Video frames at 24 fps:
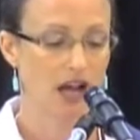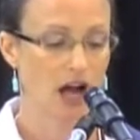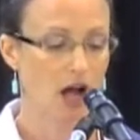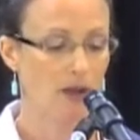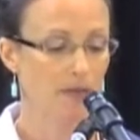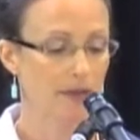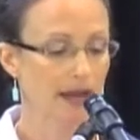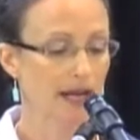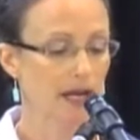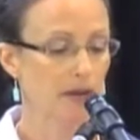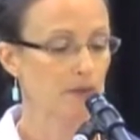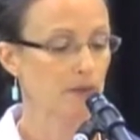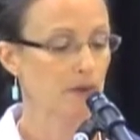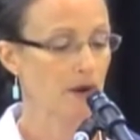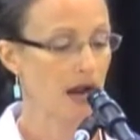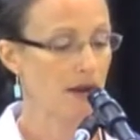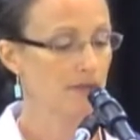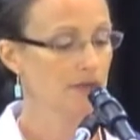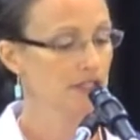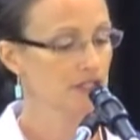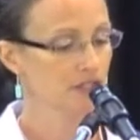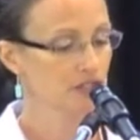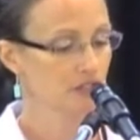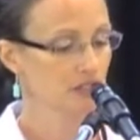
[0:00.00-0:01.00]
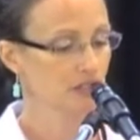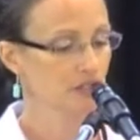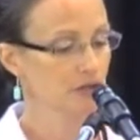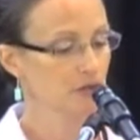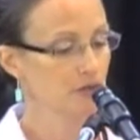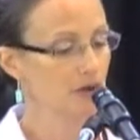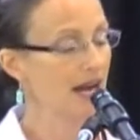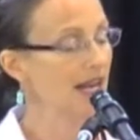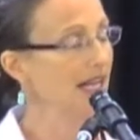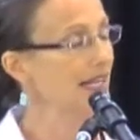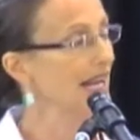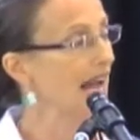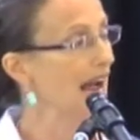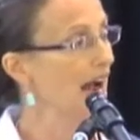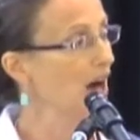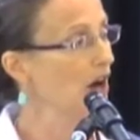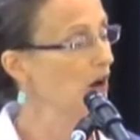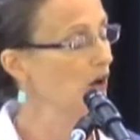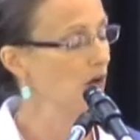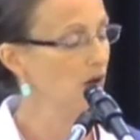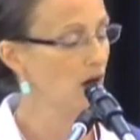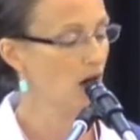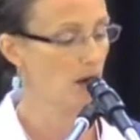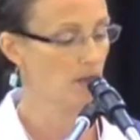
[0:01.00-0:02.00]
I'll make a promise to you right
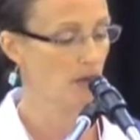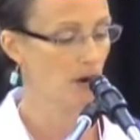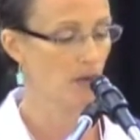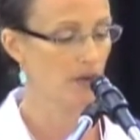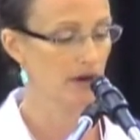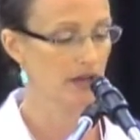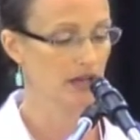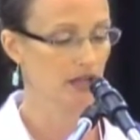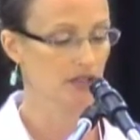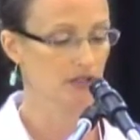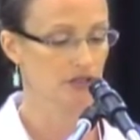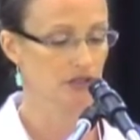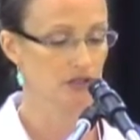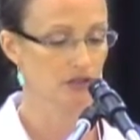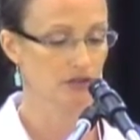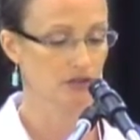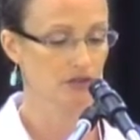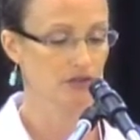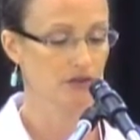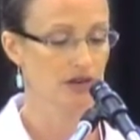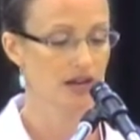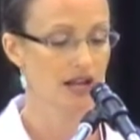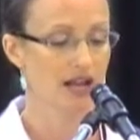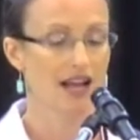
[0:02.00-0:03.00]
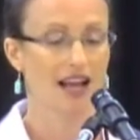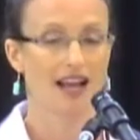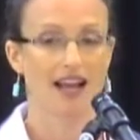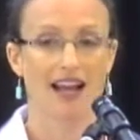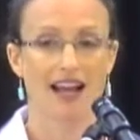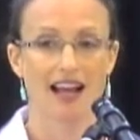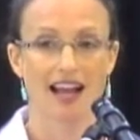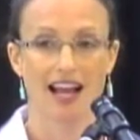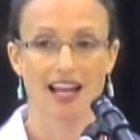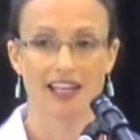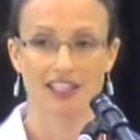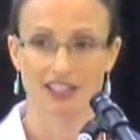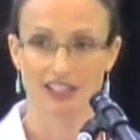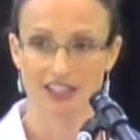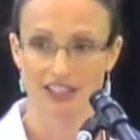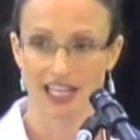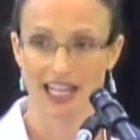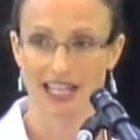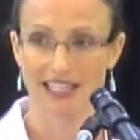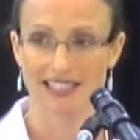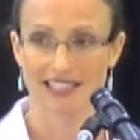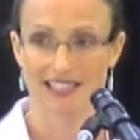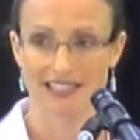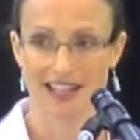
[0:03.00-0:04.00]
now about what I'll do as your
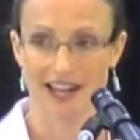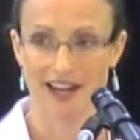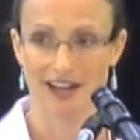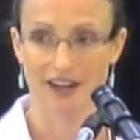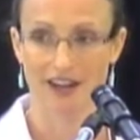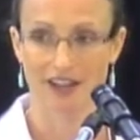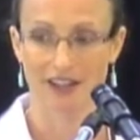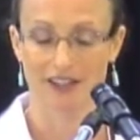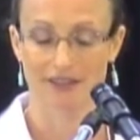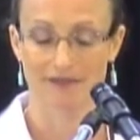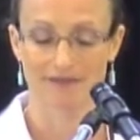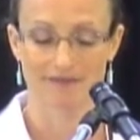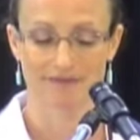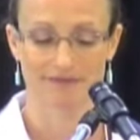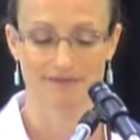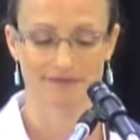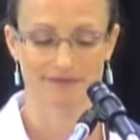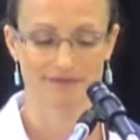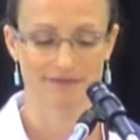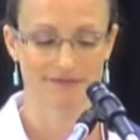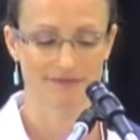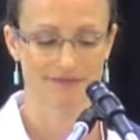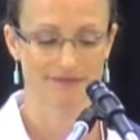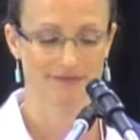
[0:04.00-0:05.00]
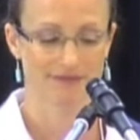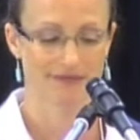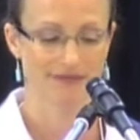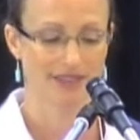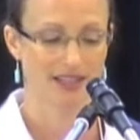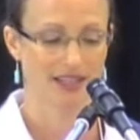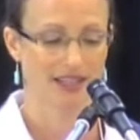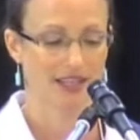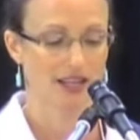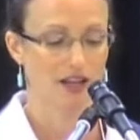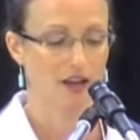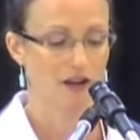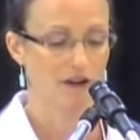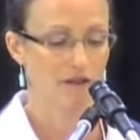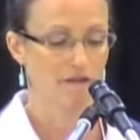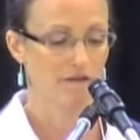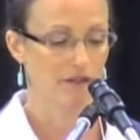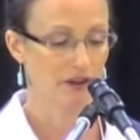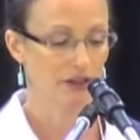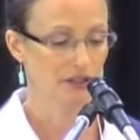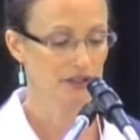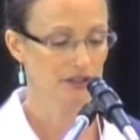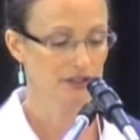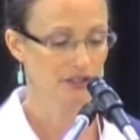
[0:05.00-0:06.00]
next senator.
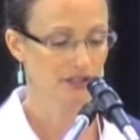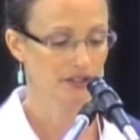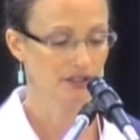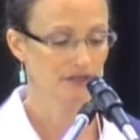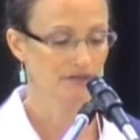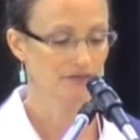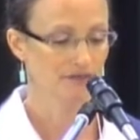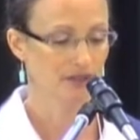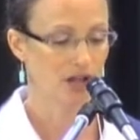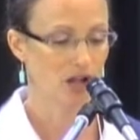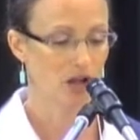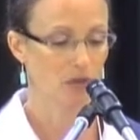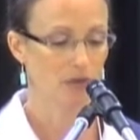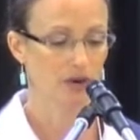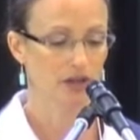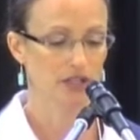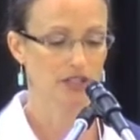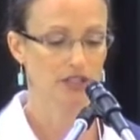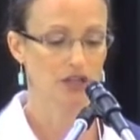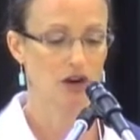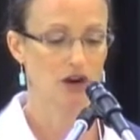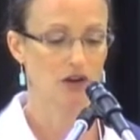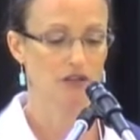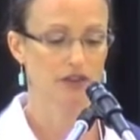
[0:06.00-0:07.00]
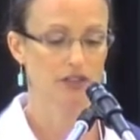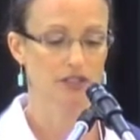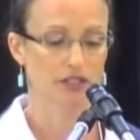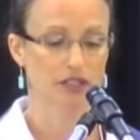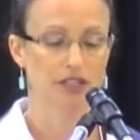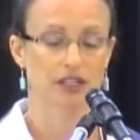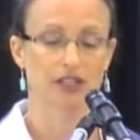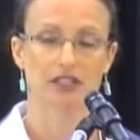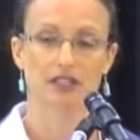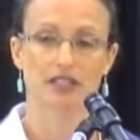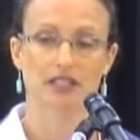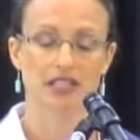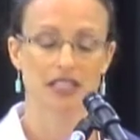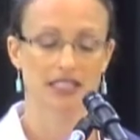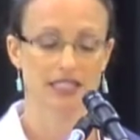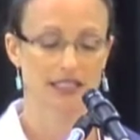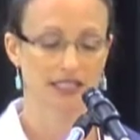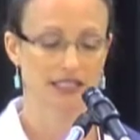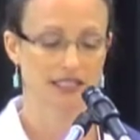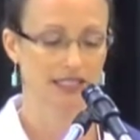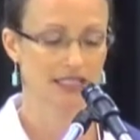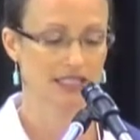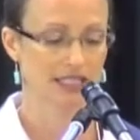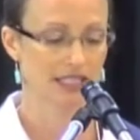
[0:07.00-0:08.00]
First, I'll work to overturn
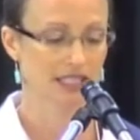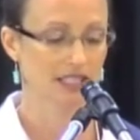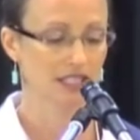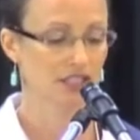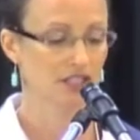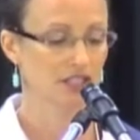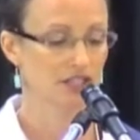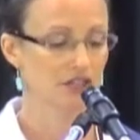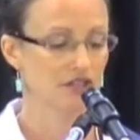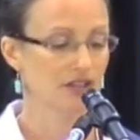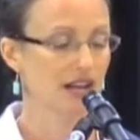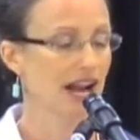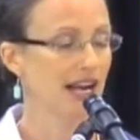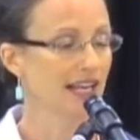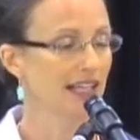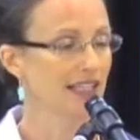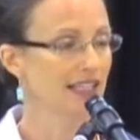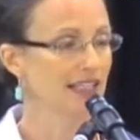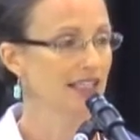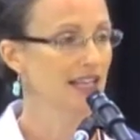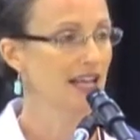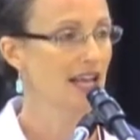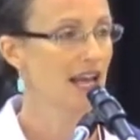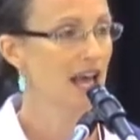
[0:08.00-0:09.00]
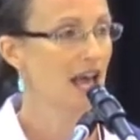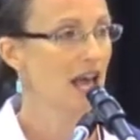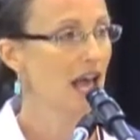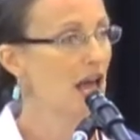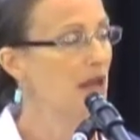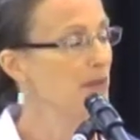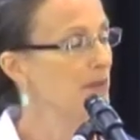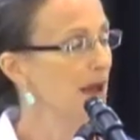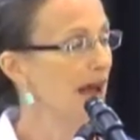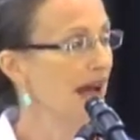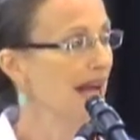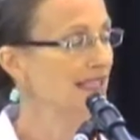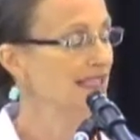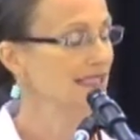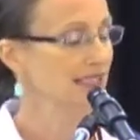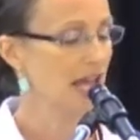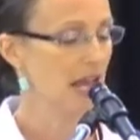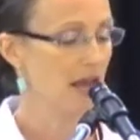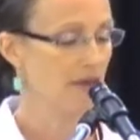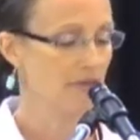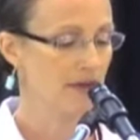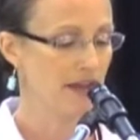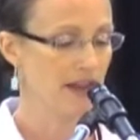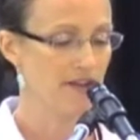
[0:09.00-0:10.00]
Citizens United and pass
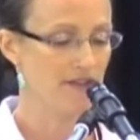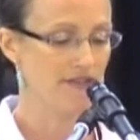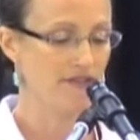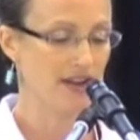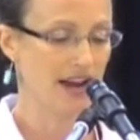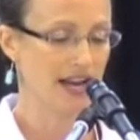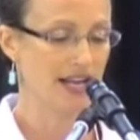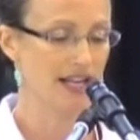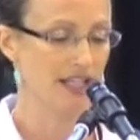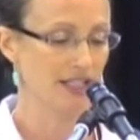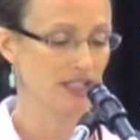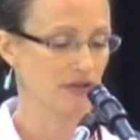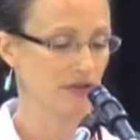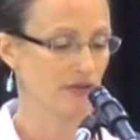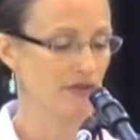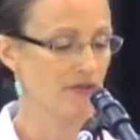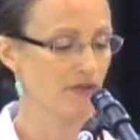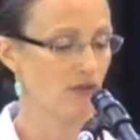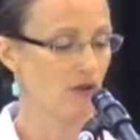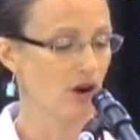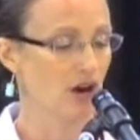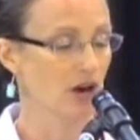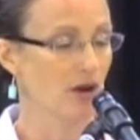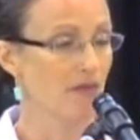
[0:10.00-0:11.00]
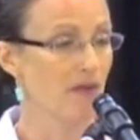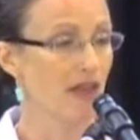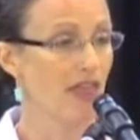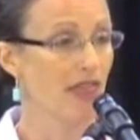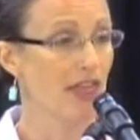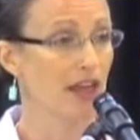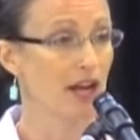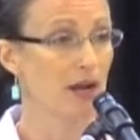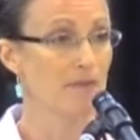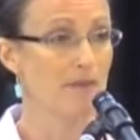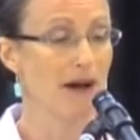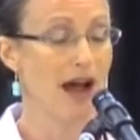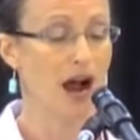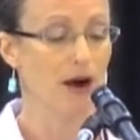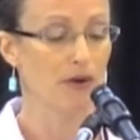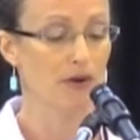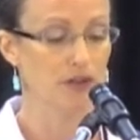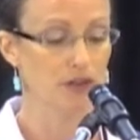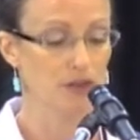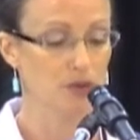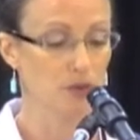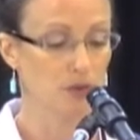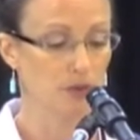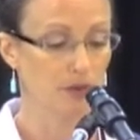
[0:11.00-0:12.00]
campaign finance reform that
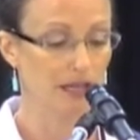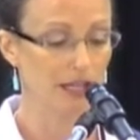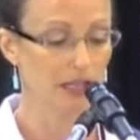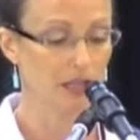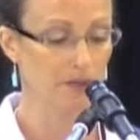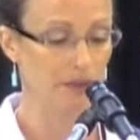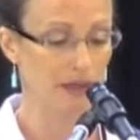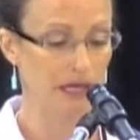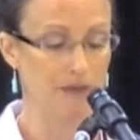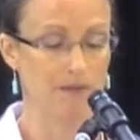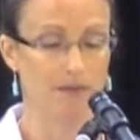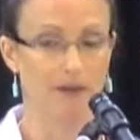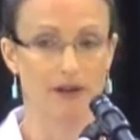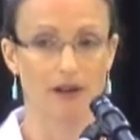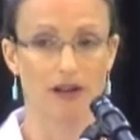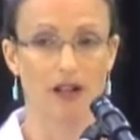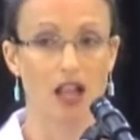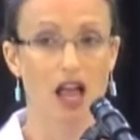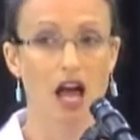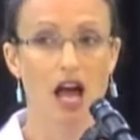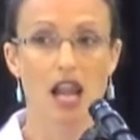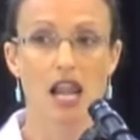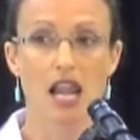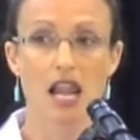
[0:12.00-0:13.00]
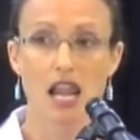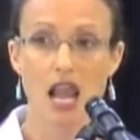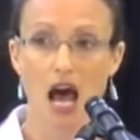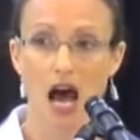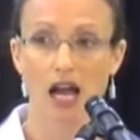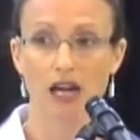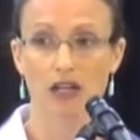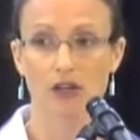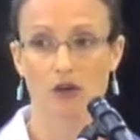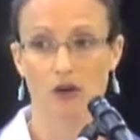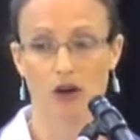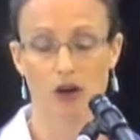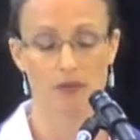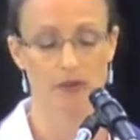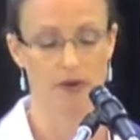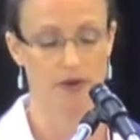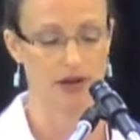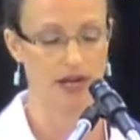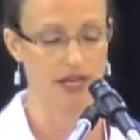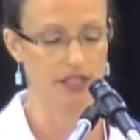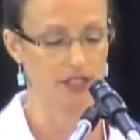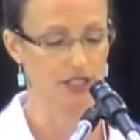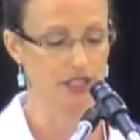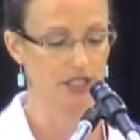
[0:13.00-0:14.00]
empowers real people, not
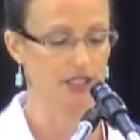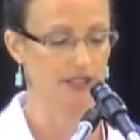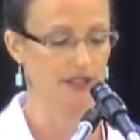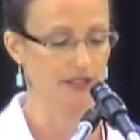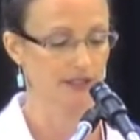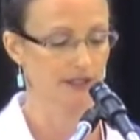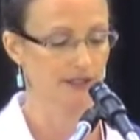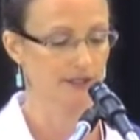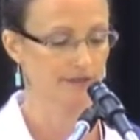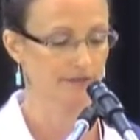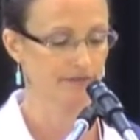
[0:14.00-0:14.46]
corporations.